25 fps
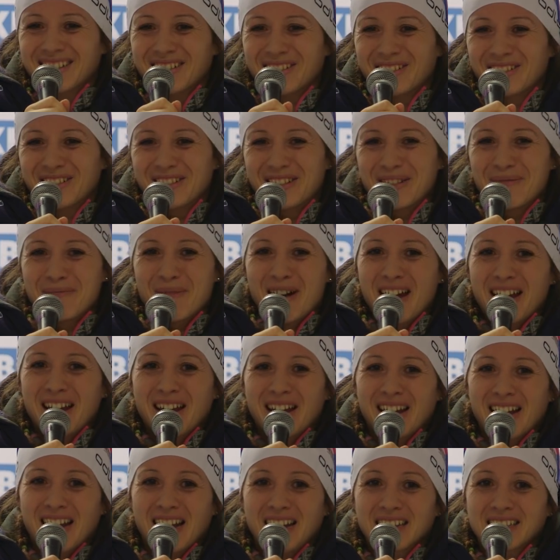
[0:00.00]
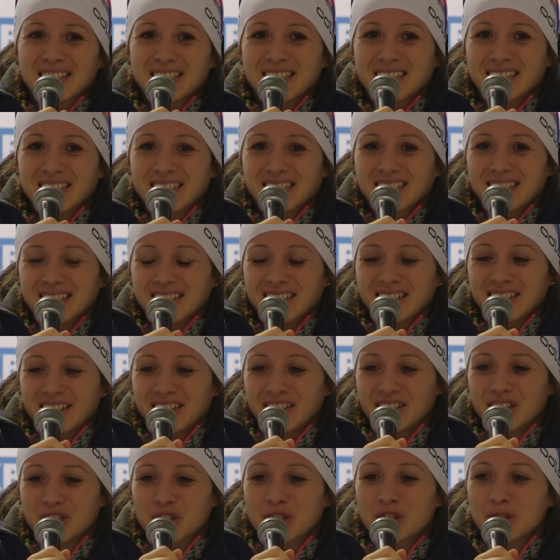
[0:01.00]
only my last
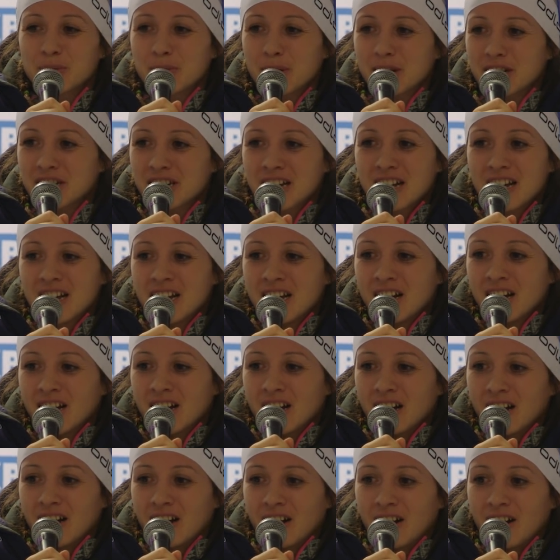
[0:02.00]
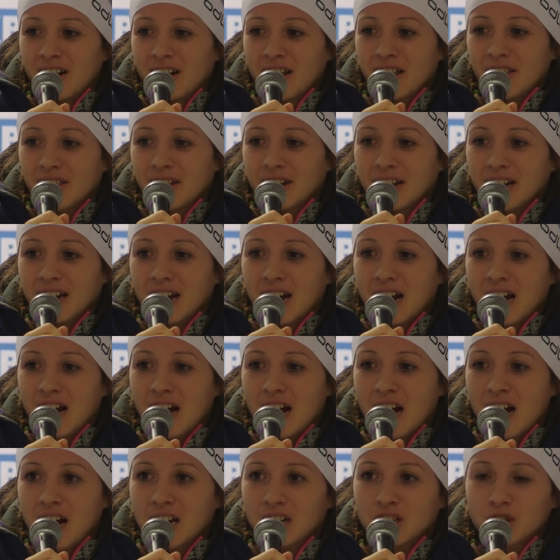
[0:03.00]
shoot, but I think
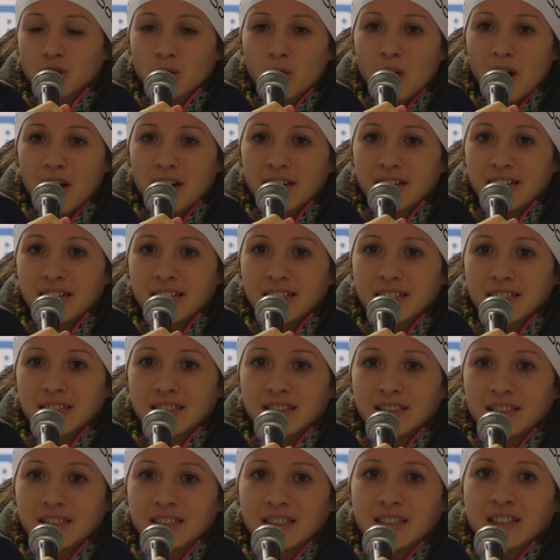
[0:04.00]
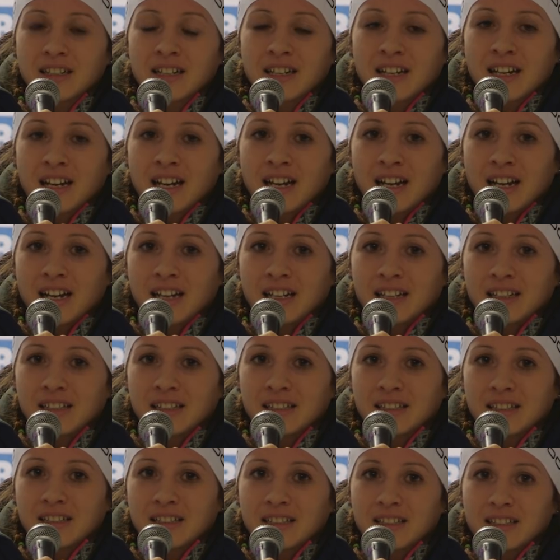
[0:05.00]
I tried and
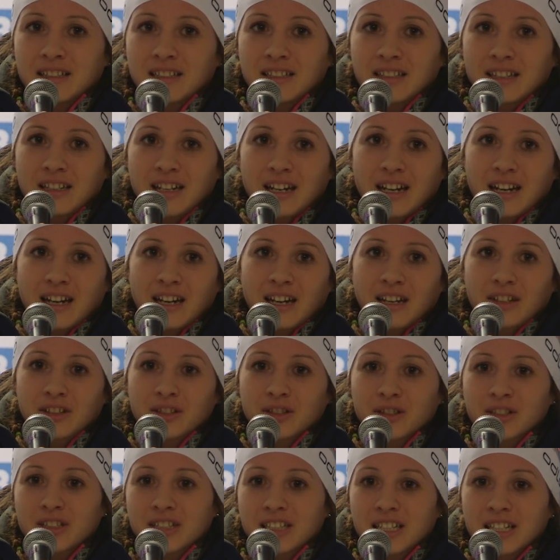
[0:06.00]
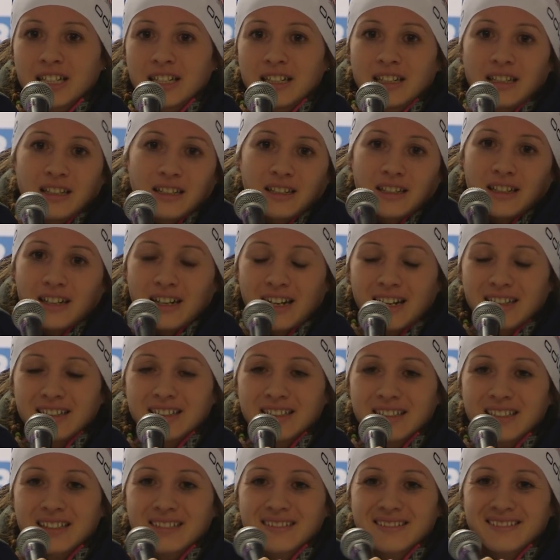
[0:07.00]
I succeeded
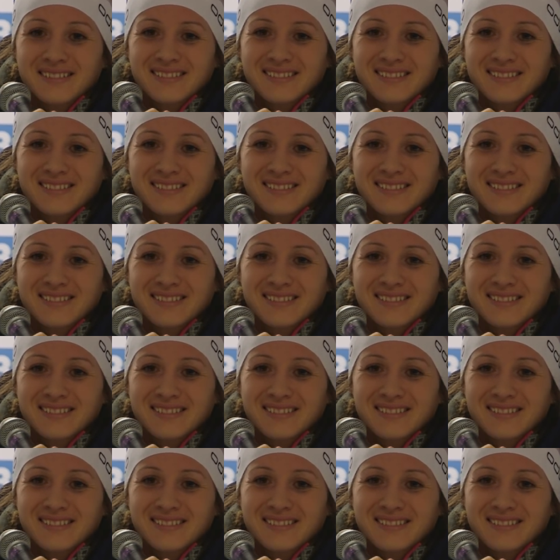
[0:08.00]
last.